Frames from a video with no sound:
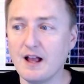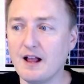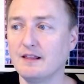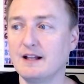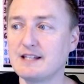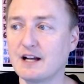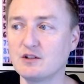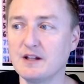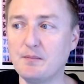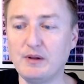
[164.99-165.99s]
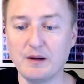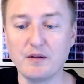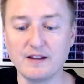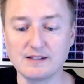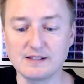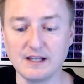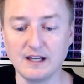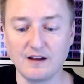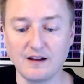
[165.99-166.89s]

Let's actually play with this in a